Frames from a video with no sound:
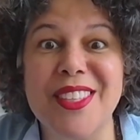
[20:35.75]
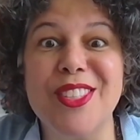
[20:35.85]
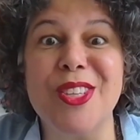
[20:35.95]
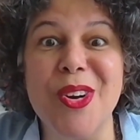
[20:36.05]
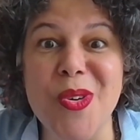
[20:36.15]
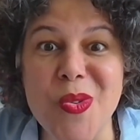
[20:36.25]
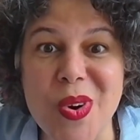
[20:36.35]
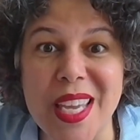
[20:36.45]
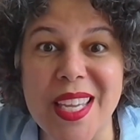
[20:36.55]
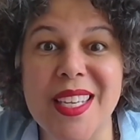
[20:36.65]
so
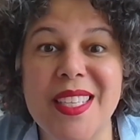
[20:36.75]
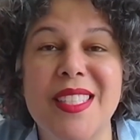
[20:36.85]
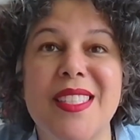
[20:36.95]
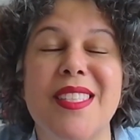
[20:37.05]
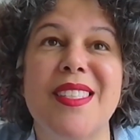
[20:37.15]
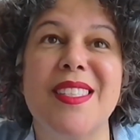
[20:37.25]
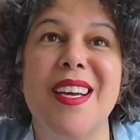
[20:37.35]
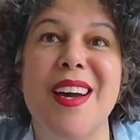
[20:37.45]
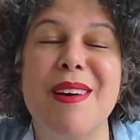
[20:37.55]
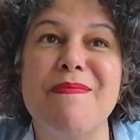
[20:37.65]
it is,
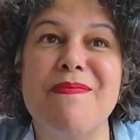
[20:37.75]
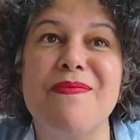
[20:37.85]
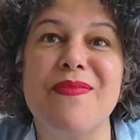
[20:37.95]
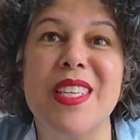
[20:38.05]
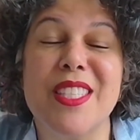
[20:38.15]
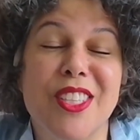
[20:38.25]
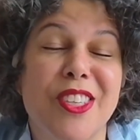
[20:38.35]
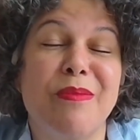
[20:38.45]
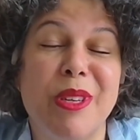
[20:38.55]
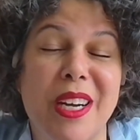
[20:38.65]
it's a
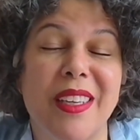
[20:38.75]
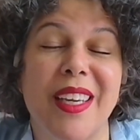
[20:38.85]
good book,